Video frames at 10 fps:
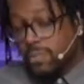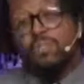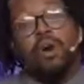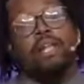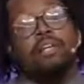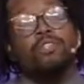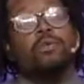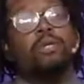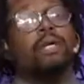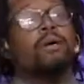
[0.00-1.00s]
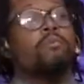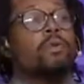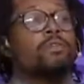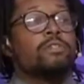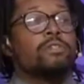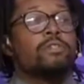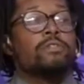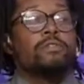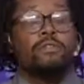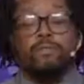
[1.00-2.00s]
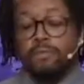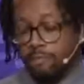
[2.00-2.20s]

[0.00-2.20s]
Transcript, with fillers: So I'll ask you again, brothers and sisters